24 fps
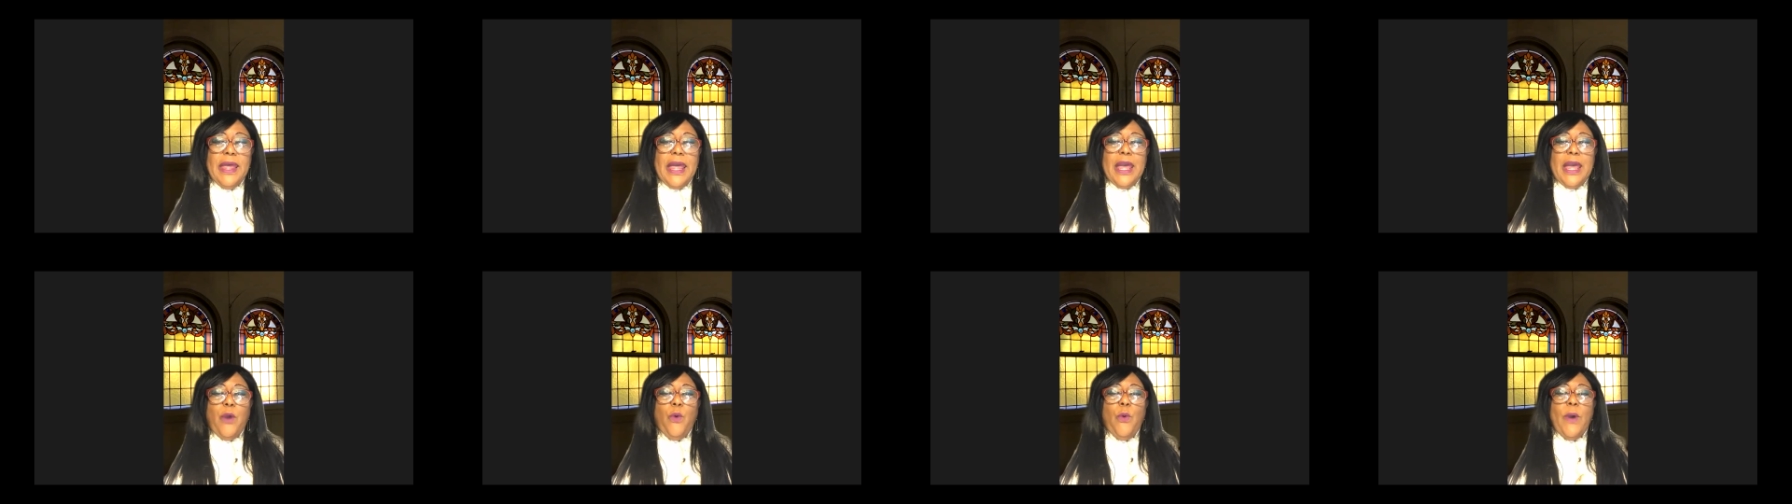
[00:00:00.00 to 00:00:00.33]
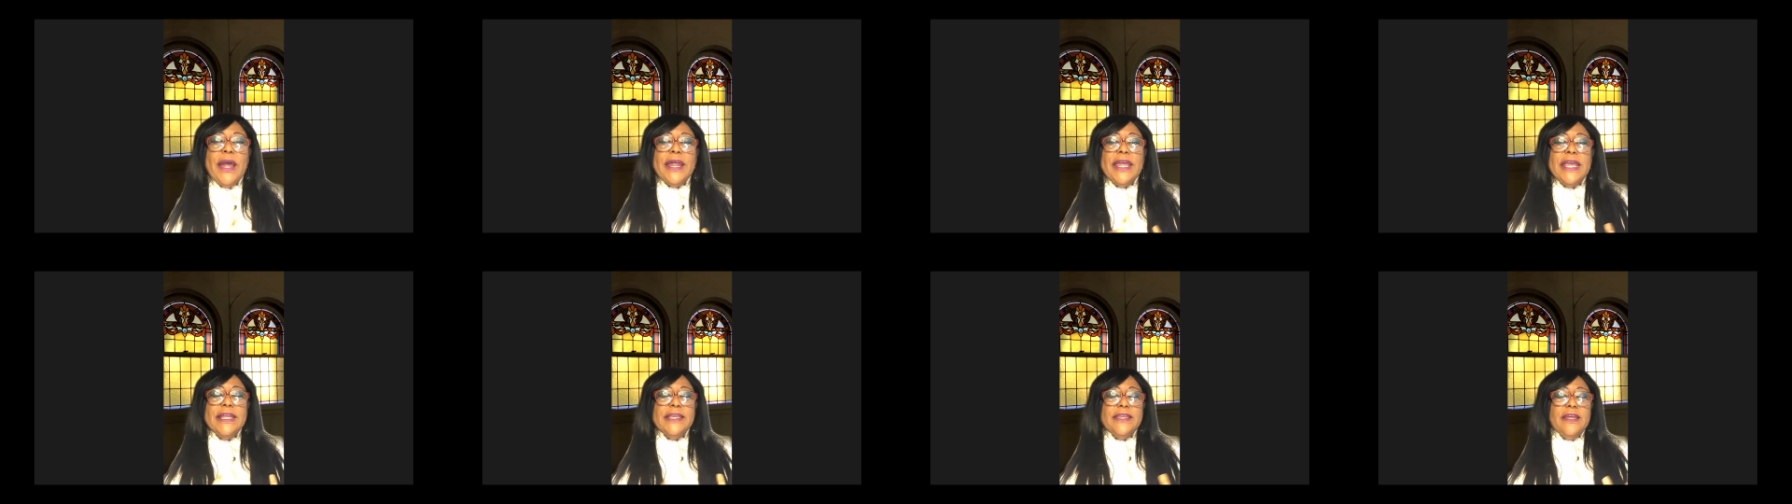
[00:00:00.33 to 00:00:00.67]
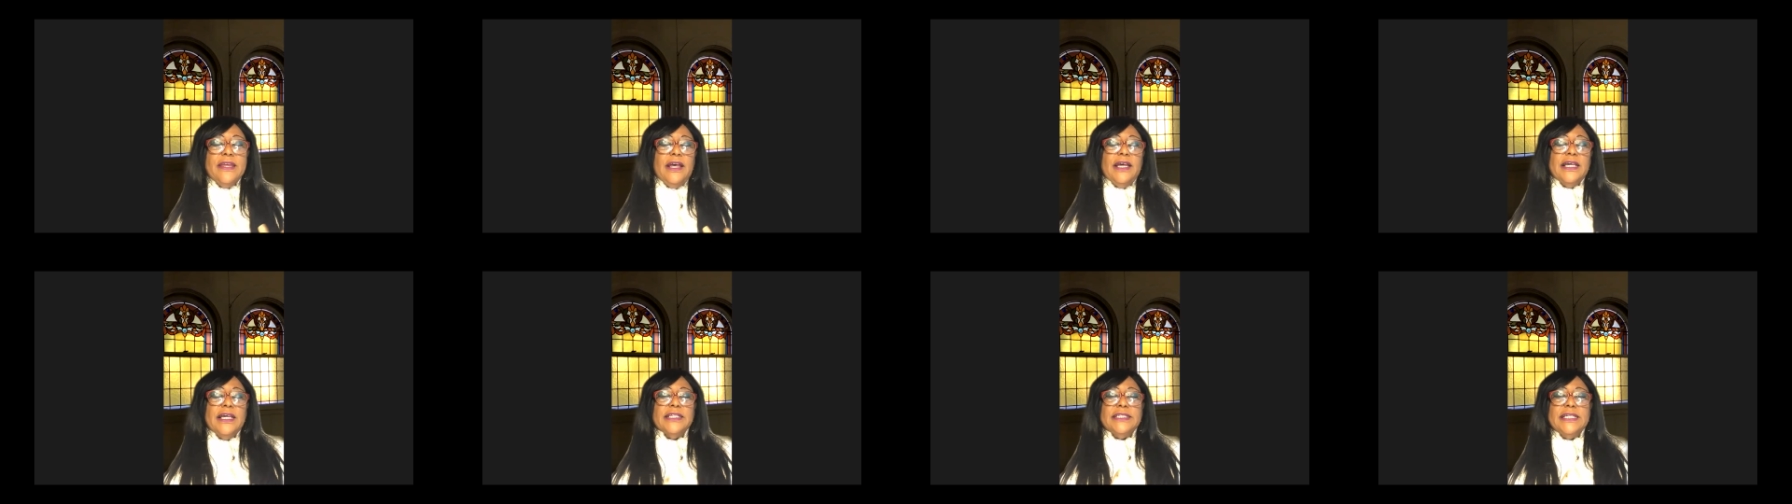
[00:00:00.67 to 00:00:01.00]
And what he
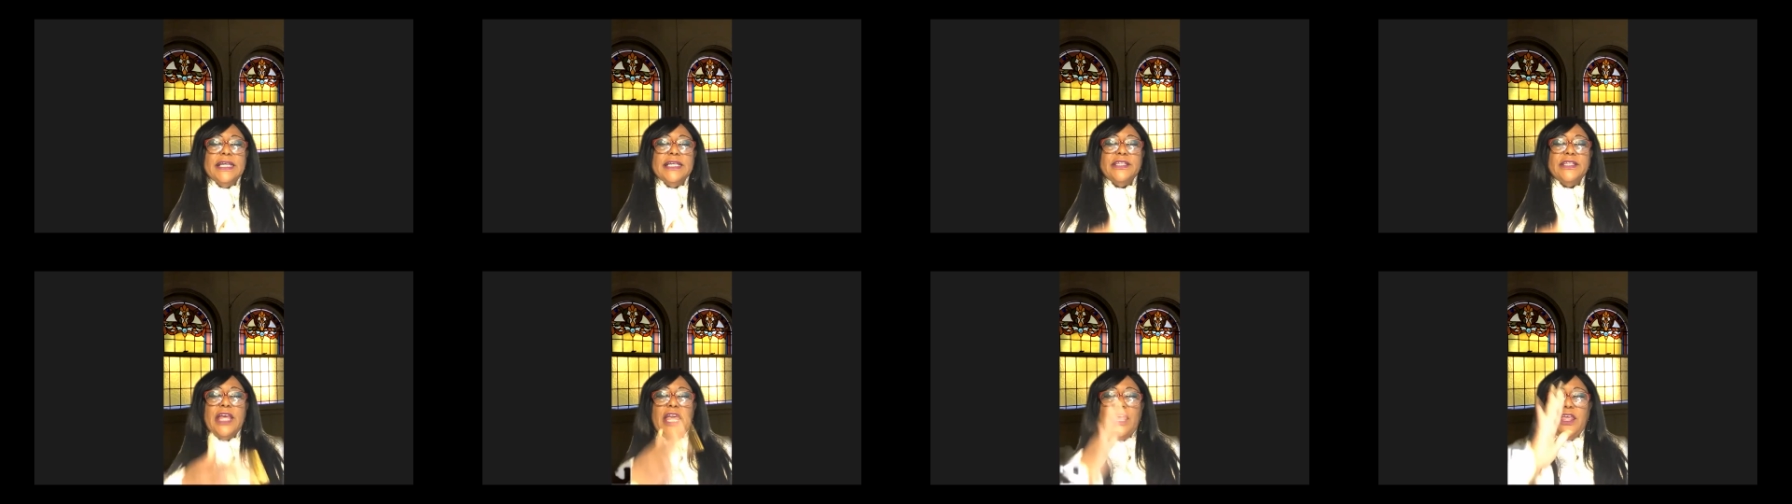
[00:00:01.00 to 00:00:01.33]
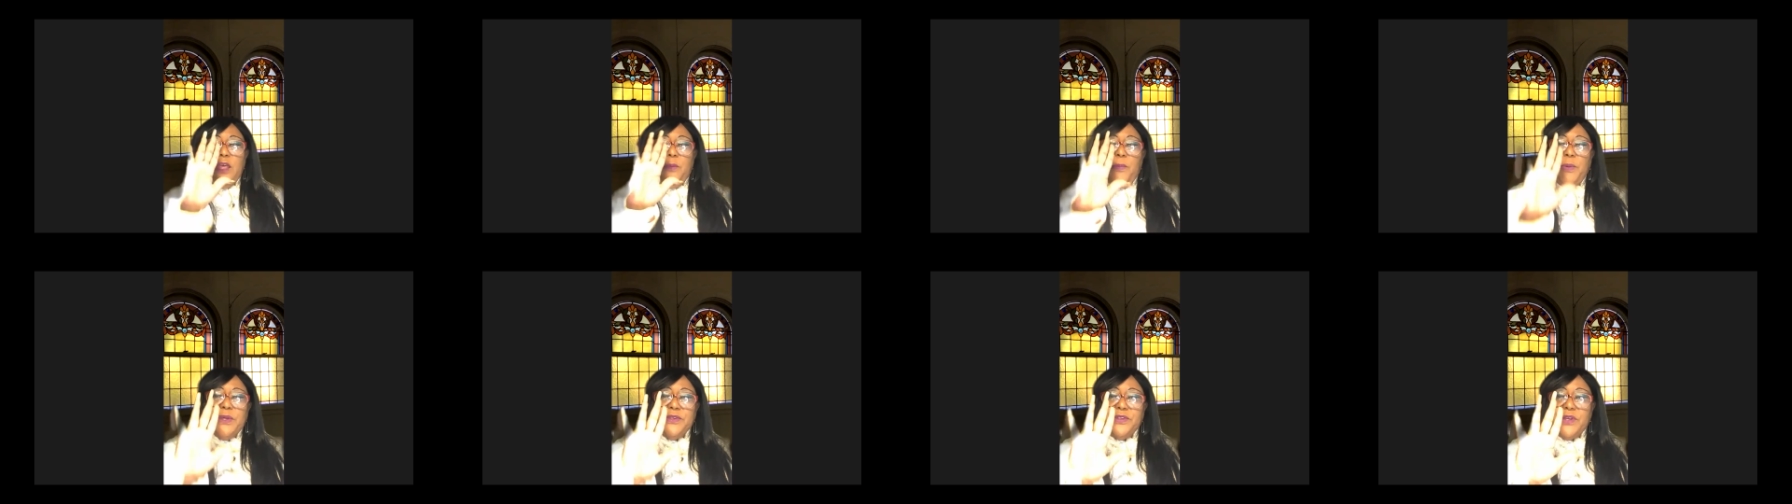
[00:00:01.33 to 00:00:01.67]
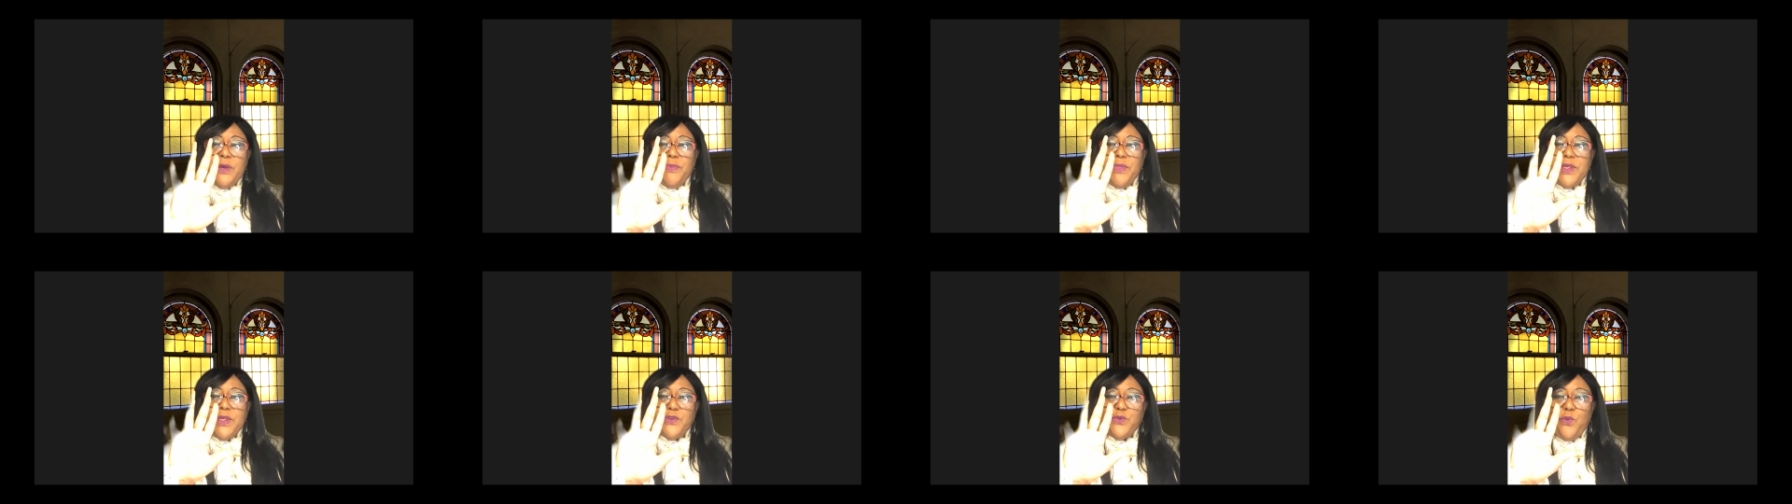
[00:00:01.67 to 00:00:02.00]
does is he puts
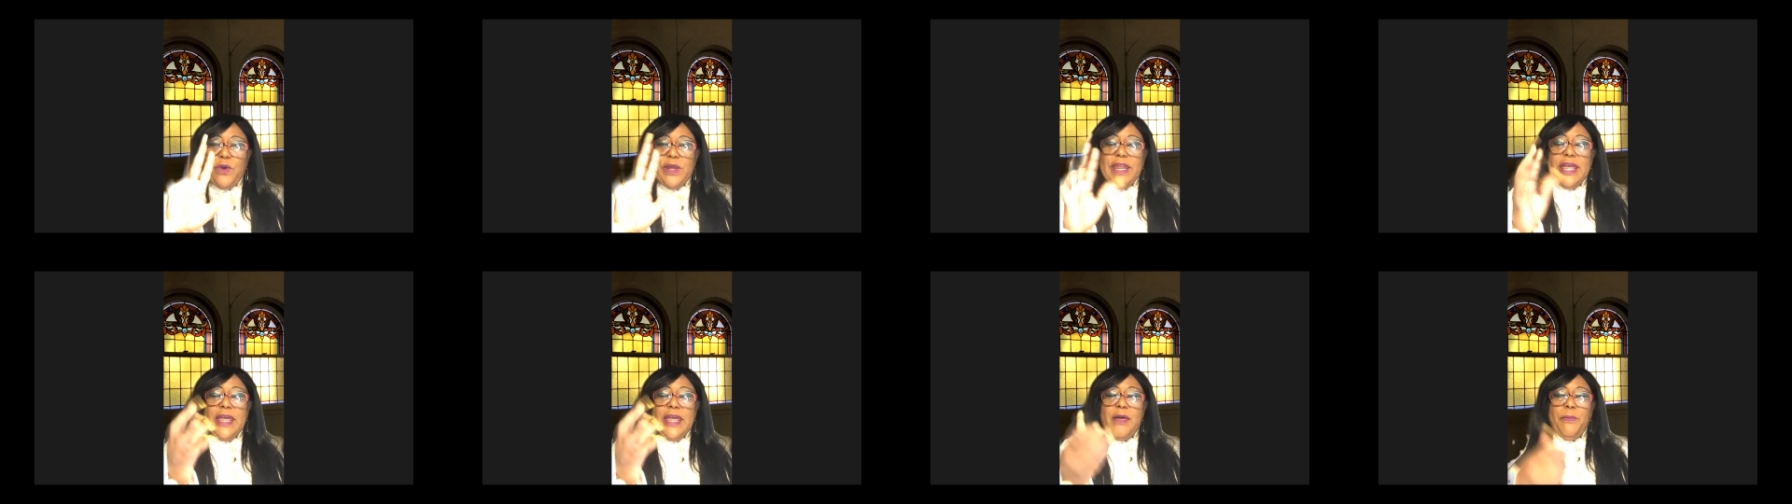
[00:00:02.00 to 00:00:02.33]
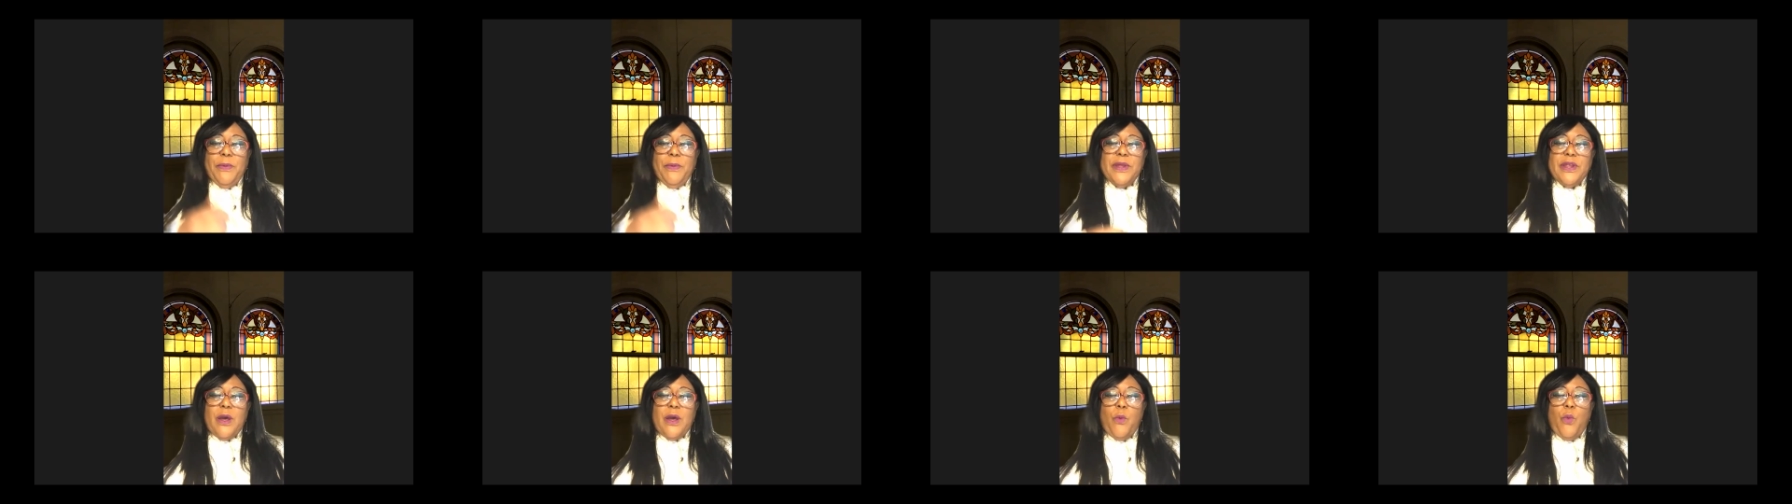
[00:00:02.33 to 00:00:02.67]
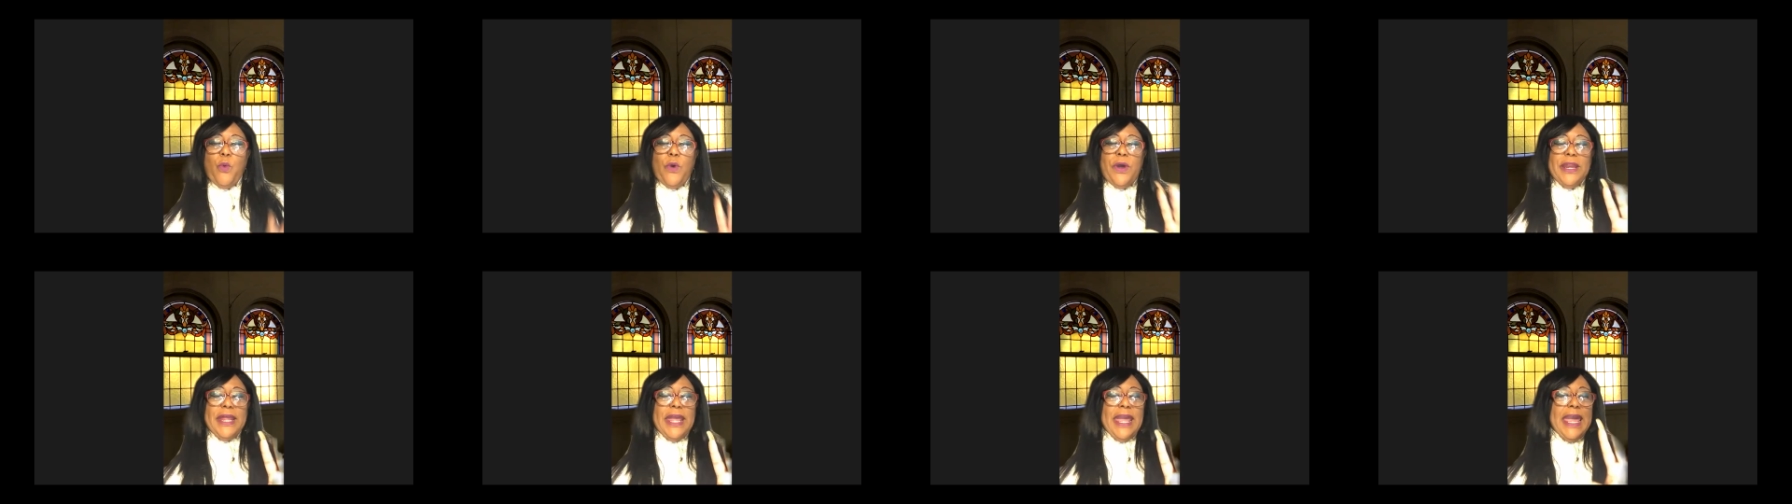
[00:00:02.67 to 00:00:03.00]
up this one, put up
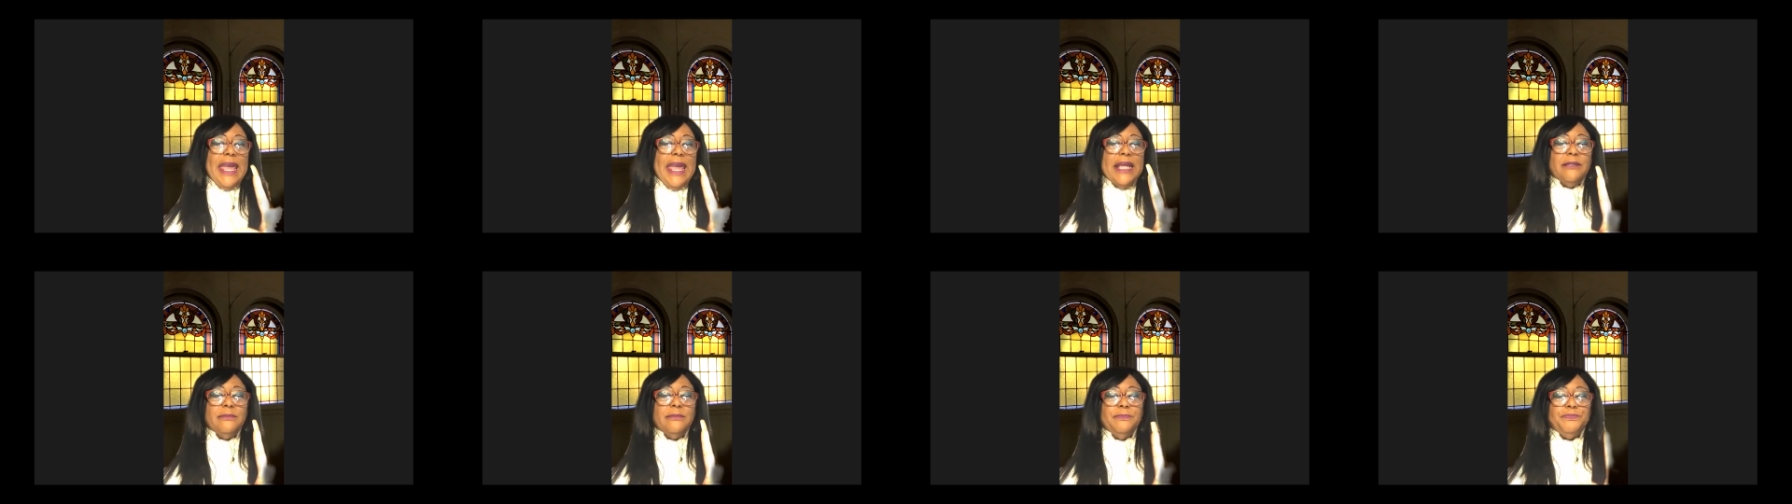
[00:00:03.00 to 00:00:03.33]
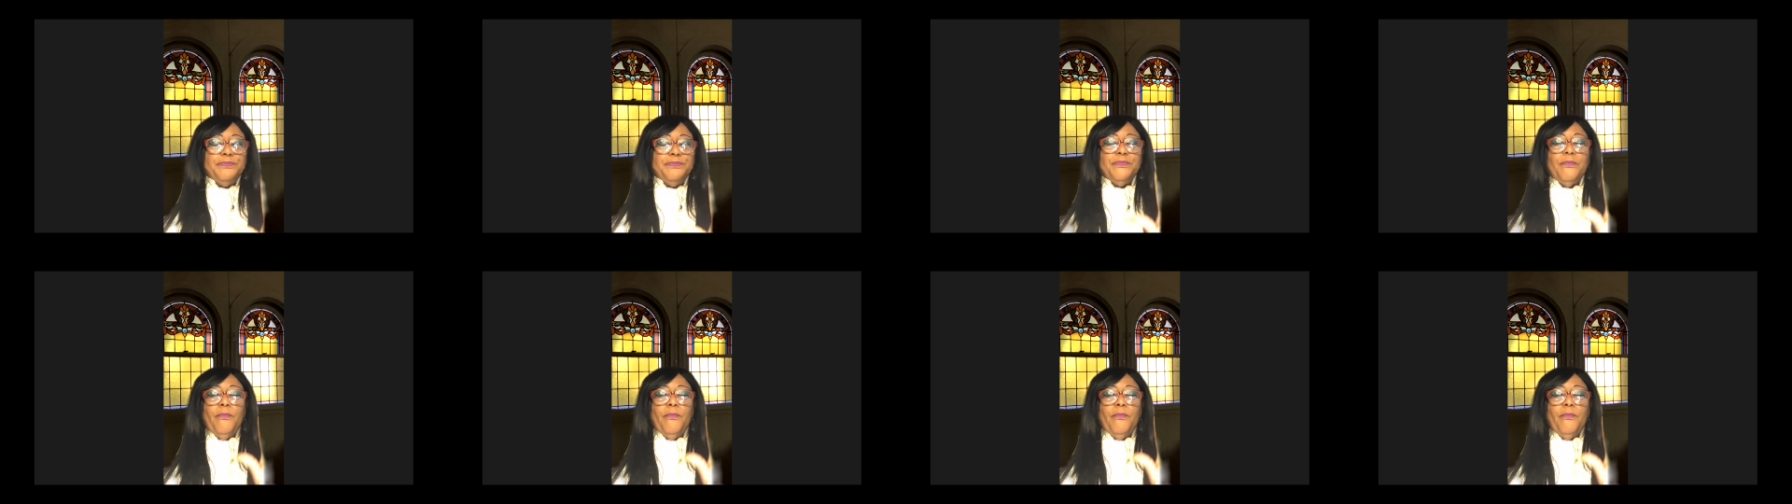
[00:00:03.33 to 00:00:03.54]
one hand